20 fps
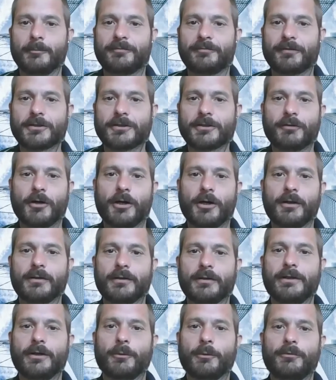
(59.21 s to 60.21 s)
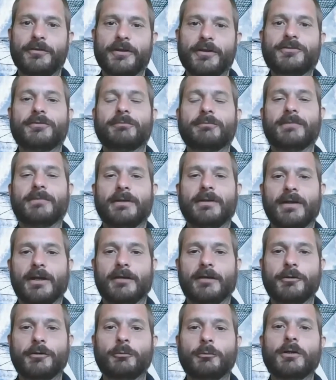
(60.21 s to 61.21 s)
First of all,
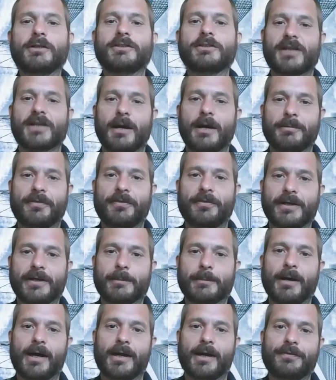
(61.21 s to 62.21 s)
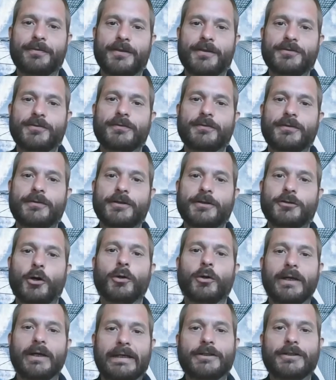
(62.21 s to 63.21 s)
if you really stop and think about it, this
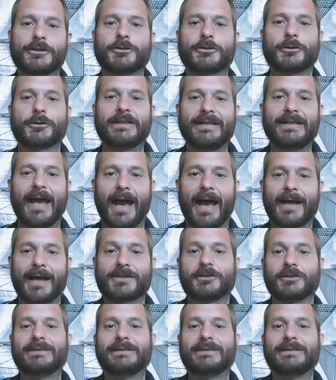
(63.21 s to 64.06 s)
whole industry actually